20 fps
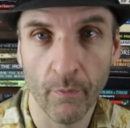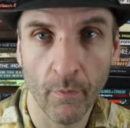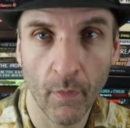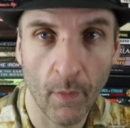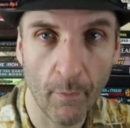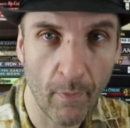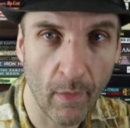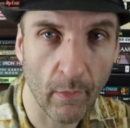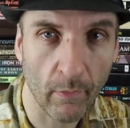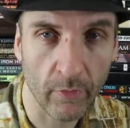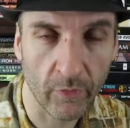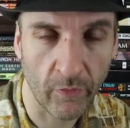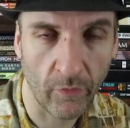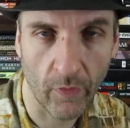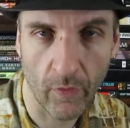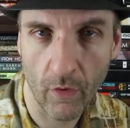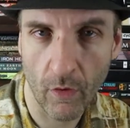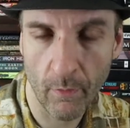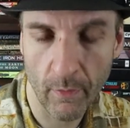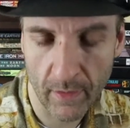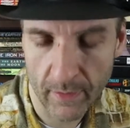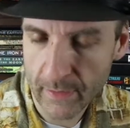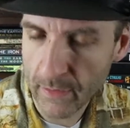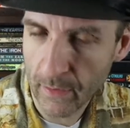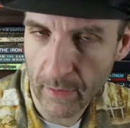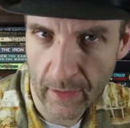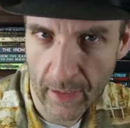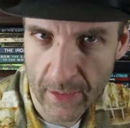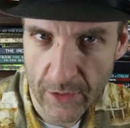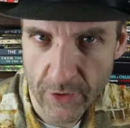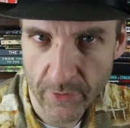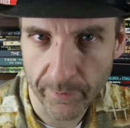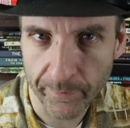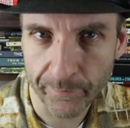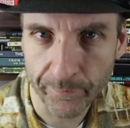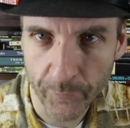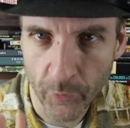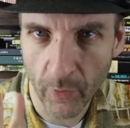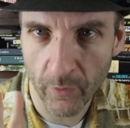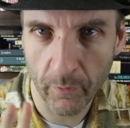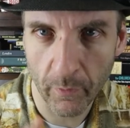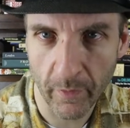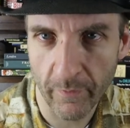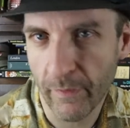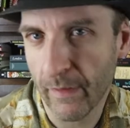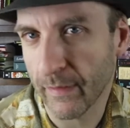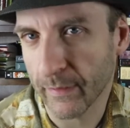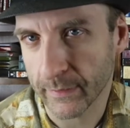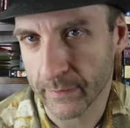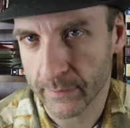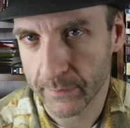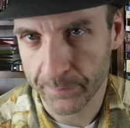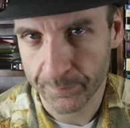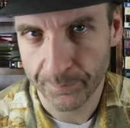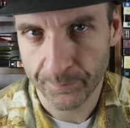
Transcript: members of the Coleman delegation. Two of them, in fact.